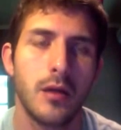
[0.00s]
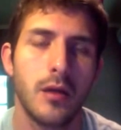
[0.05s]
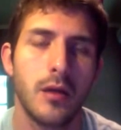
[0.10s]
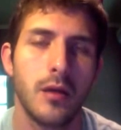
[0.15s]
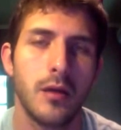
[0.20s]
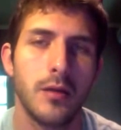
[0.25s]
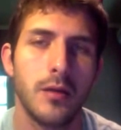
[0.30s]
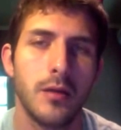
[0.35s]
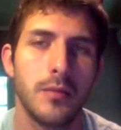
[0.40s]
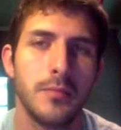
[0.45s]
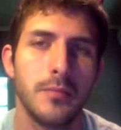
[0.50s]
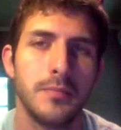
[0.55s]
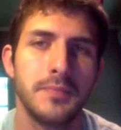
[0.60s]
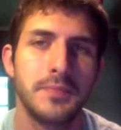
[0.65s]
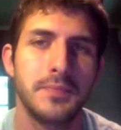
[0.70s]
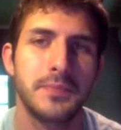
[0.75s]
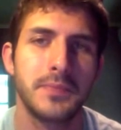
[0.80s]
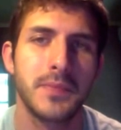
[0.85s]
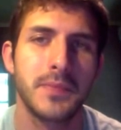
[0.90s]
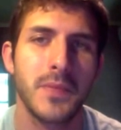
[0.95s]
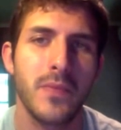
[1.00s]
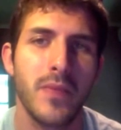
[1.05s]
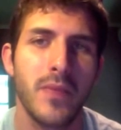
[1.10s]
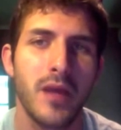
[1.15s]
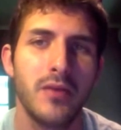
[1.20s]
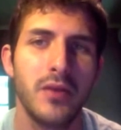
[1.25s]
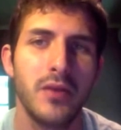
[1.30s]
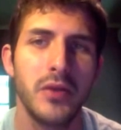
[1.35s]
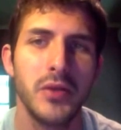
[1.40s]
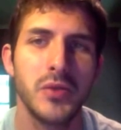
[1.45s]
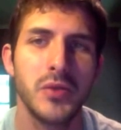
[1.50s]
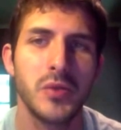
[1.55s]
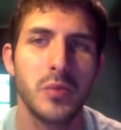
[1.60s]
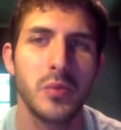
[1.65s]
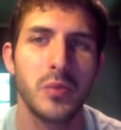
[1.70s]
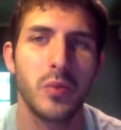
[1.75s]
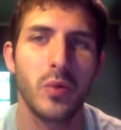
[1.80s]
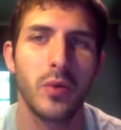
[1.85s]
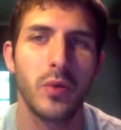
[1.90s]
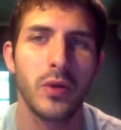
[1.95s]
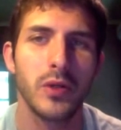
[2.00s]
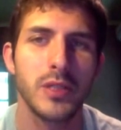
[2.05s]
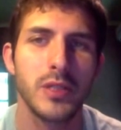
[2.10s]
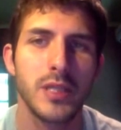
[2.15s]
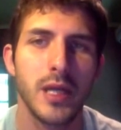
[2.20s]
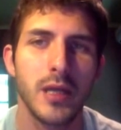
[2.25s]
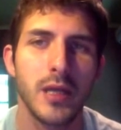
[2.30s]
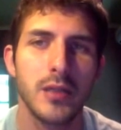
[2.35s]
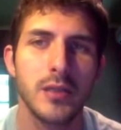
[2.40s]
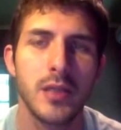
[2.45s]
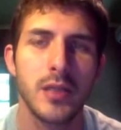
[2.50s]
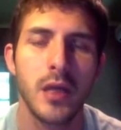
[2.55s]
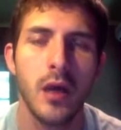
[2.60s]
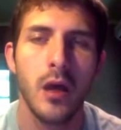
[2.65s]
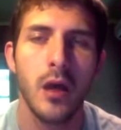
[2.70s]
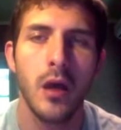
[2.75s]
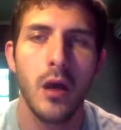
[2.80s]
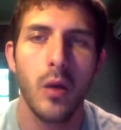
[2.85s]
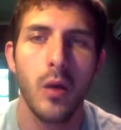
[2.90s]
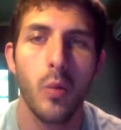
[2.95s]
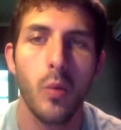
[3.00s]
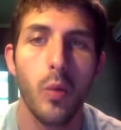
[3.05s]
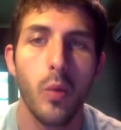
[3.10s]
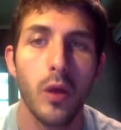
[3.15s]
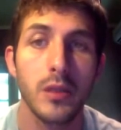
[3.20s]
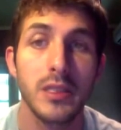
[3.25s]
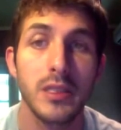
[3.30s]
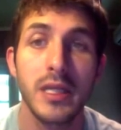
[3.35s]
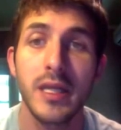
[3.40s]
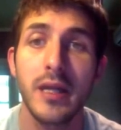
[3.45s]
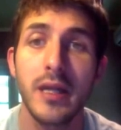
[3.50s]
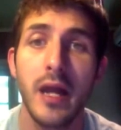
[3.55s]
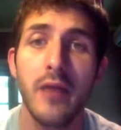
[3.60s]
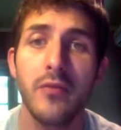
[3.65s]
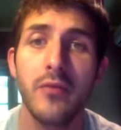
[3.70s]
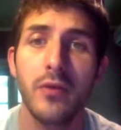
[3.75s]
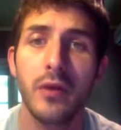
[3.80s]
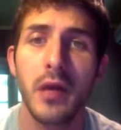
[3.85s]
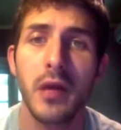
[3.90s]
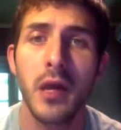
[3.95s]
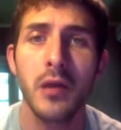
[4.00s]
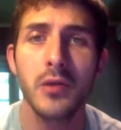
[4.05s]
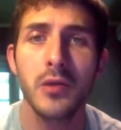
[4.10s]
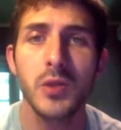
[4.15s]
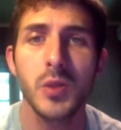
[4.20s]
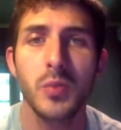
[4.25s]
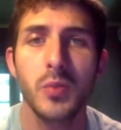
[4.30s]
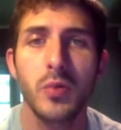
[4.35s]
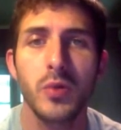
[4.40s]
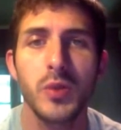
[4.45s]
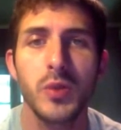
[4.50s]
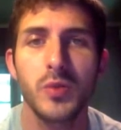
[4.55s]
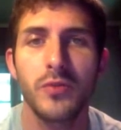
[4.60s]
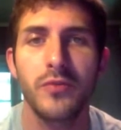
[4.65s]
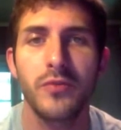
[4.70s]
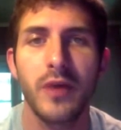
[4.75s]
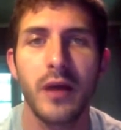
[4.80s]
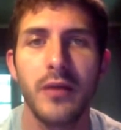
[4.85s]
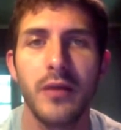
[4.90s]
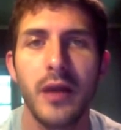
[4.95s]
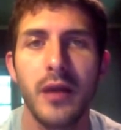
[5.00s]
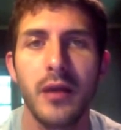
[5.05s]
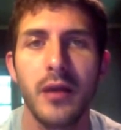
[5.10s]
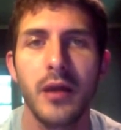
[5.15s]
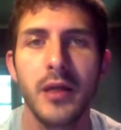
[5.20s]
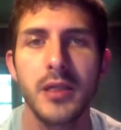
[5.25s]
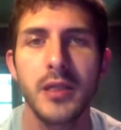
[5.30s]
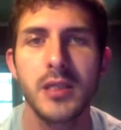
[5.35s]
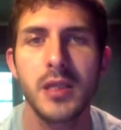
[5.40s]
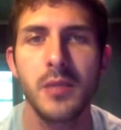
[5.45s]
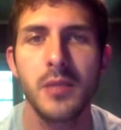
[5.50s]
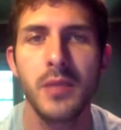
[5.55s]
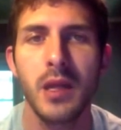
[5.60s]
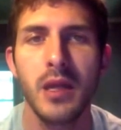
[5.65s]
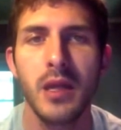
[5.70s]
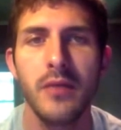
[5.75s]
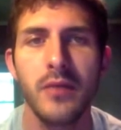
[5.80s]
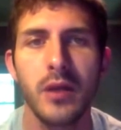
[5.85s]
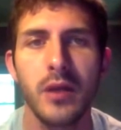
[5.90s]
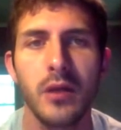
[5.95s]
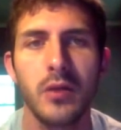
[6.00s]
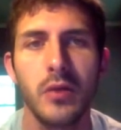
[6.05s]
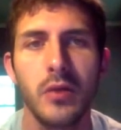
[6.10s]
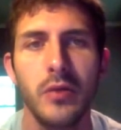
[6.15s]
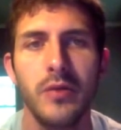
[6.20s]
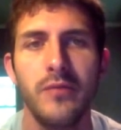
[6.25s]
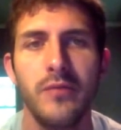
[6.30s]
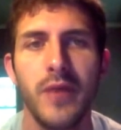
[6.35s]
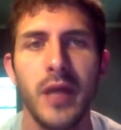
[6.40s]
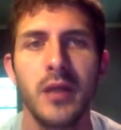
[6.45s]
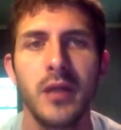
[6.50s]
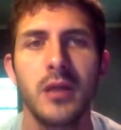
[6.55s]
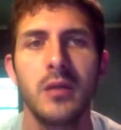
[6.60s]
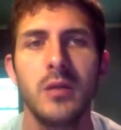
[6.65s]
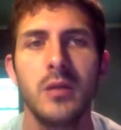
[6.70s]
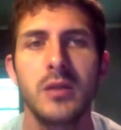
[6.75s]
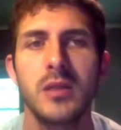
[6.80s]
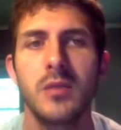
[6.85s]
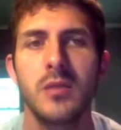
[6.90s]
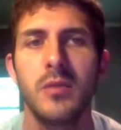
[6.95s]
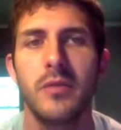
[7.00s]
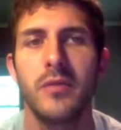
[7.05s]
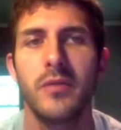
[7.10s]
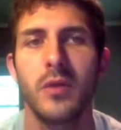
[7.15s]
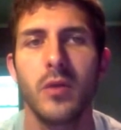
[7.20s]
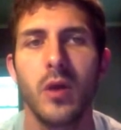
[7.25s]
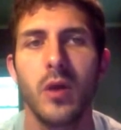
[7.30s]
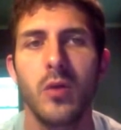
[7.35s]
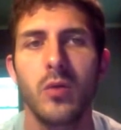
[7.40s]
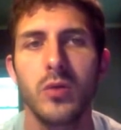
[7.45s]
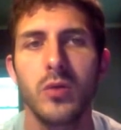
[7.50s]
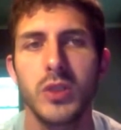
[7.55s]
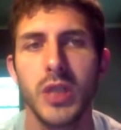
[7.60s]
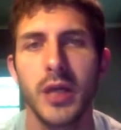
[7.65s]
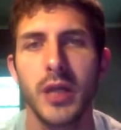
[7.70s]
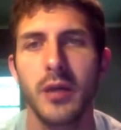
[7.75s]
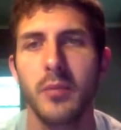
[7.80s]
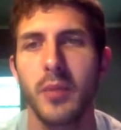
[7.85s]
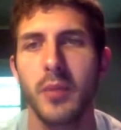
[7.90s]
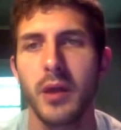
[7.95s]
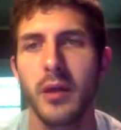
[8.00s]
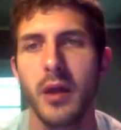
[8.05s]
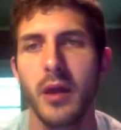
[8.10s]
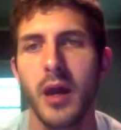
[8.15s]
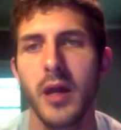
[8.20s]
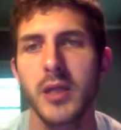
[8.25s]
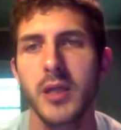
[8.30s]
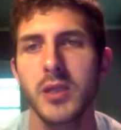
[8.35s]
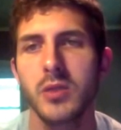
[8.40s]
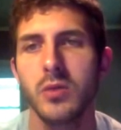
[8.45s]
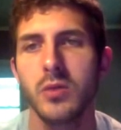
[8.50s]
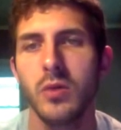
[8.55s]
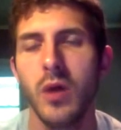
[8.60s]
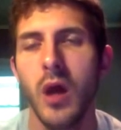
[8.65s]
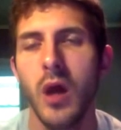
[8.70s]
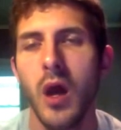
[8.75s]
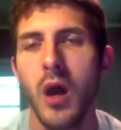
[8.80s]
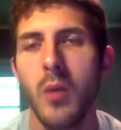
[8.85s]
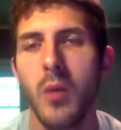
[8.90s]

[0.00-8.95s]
The news reporter says, "Well, did it ever? Countless reports were filed that night, some that even included vandalism of the local Jacob Bailey High School.